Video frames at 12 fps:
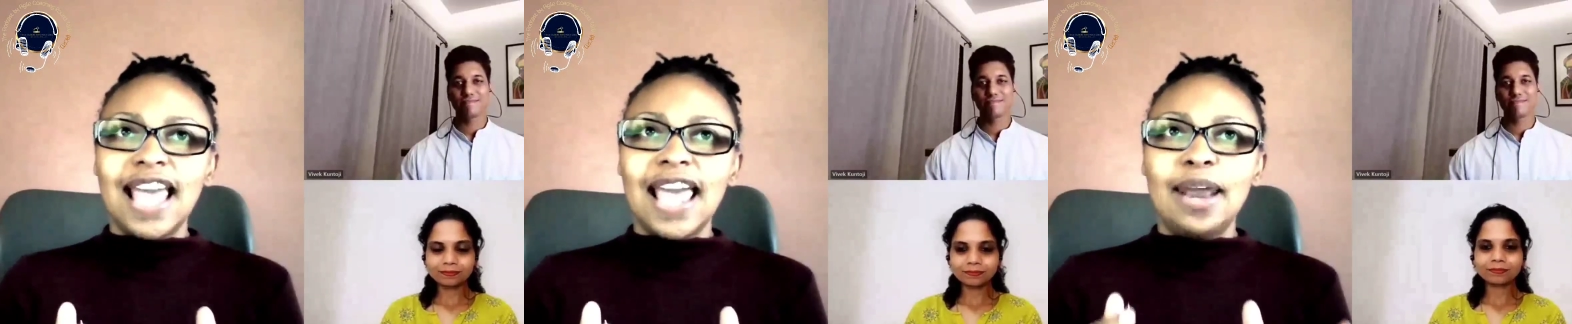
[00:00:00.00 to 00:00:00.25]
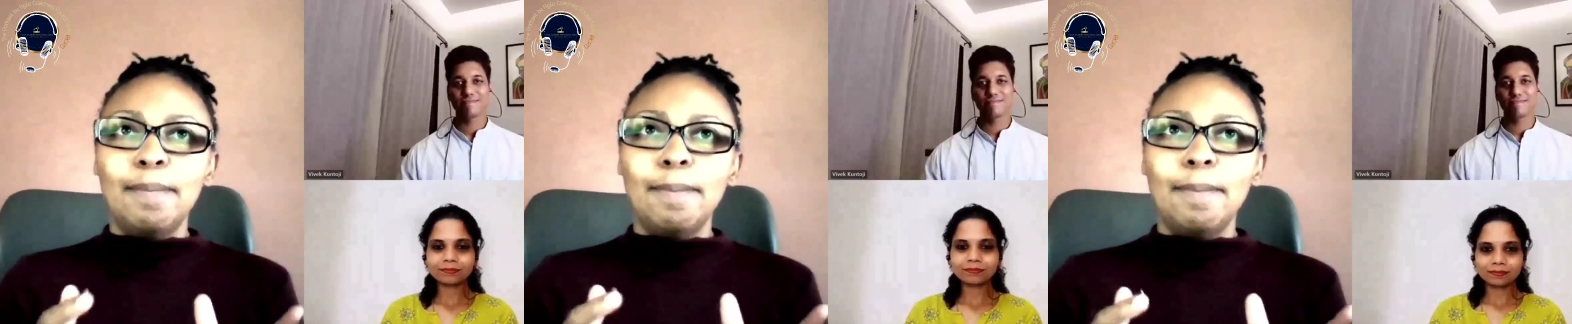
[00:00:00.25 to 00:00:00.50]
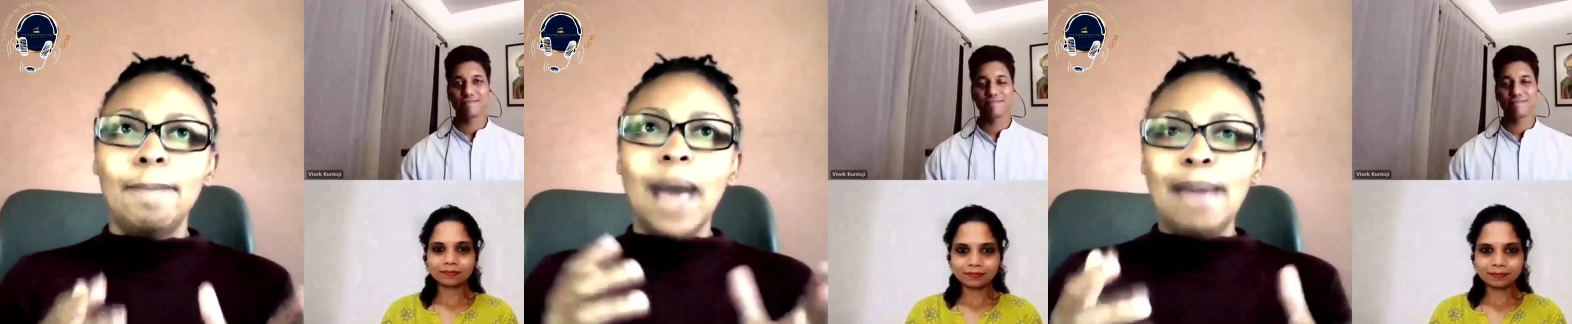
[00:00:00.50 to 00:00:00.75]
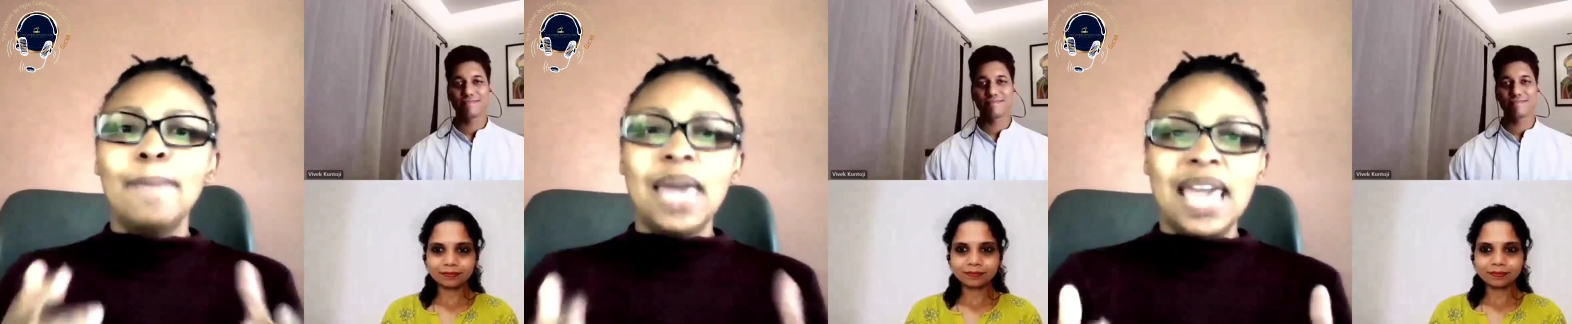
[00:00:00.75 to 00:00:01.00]
Speaker 1: that
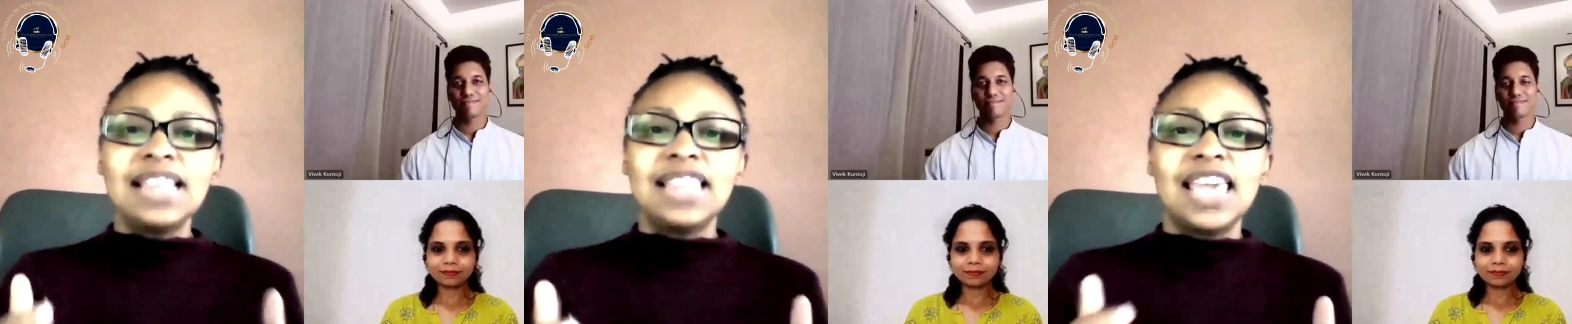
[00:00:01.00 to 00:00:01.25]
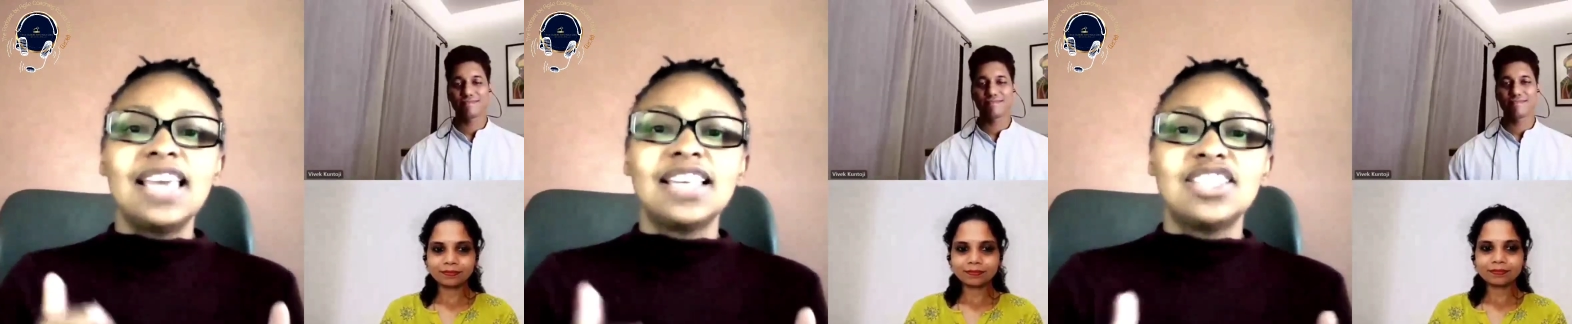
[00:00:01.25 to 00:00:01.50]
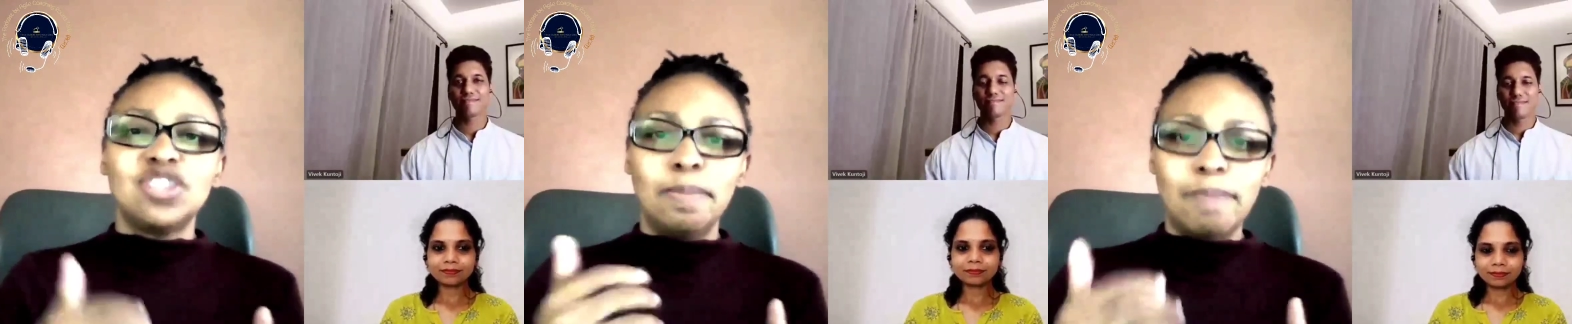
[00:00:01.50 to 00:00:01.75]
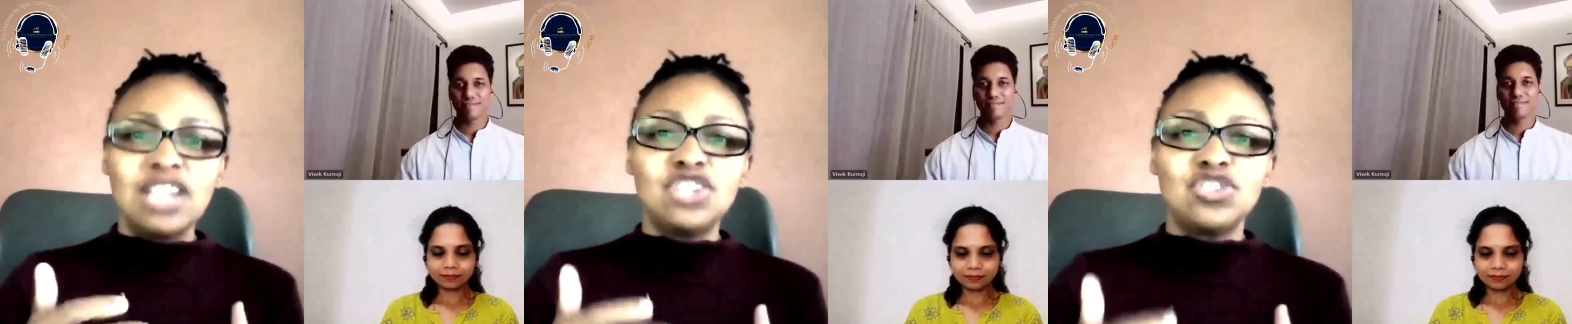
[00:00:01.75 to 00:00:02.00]
my main thing is
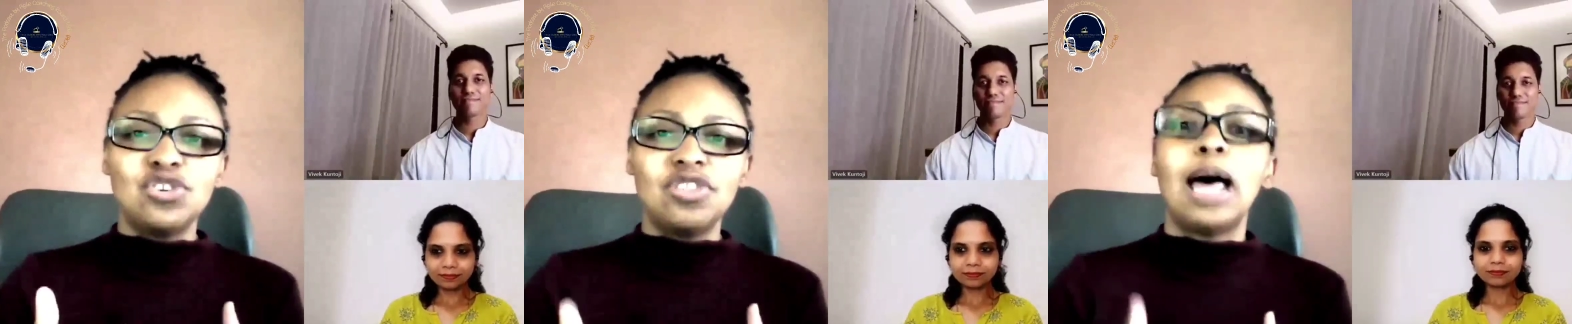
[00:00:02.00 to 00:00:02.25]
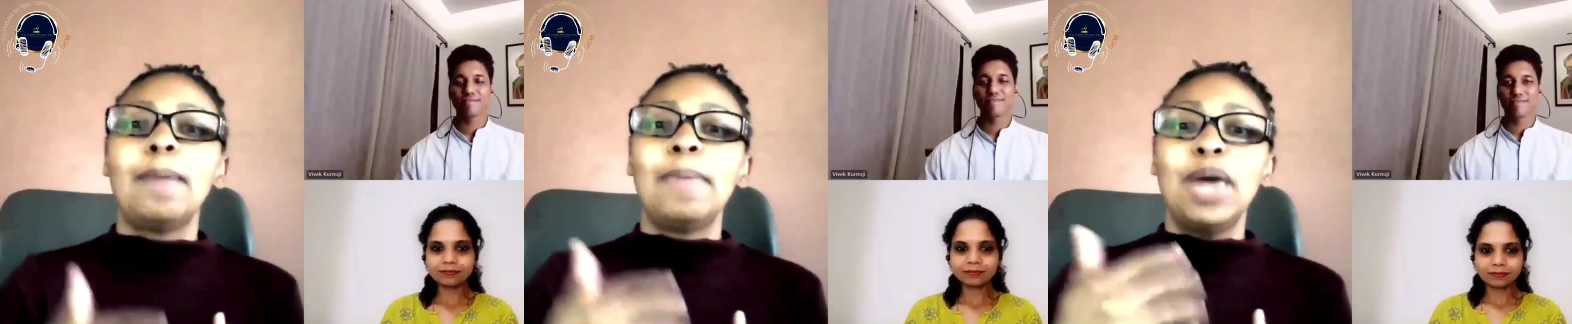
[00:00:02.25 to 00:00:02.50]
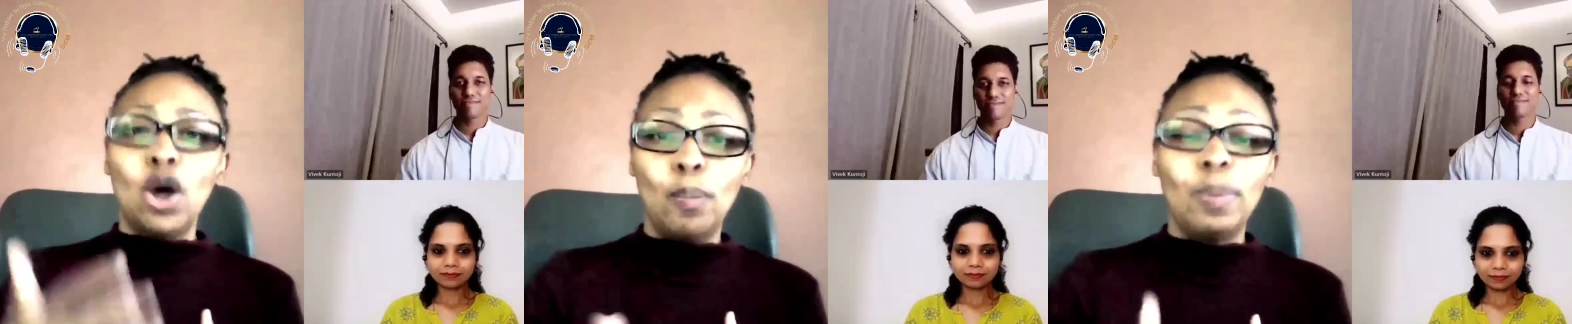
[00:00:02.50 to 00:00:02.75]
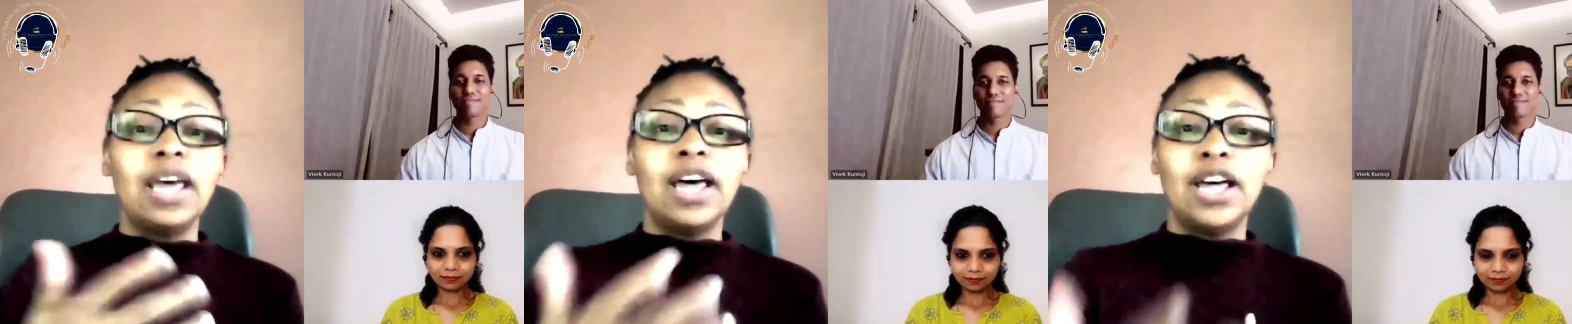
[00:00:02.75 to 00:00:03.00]
to make sure that I'm
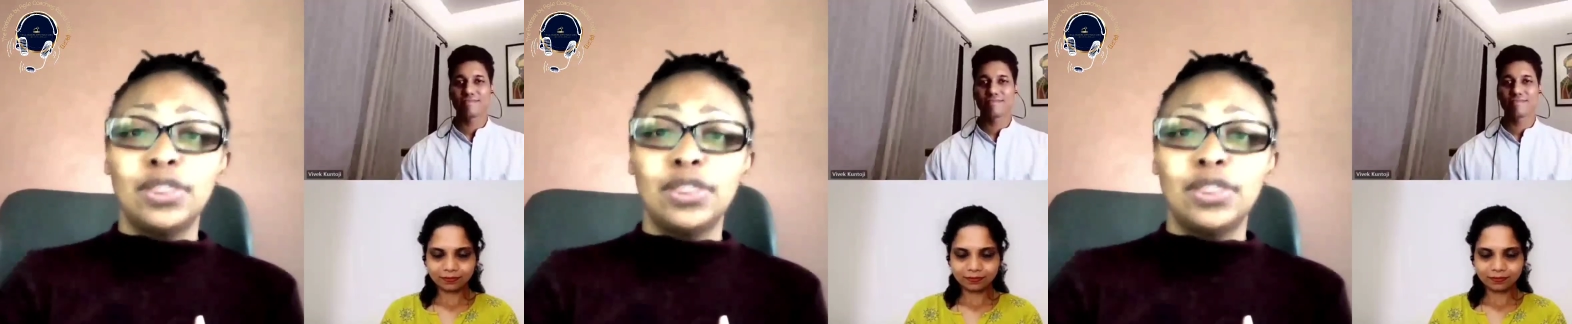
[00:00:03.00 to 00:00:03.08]
helping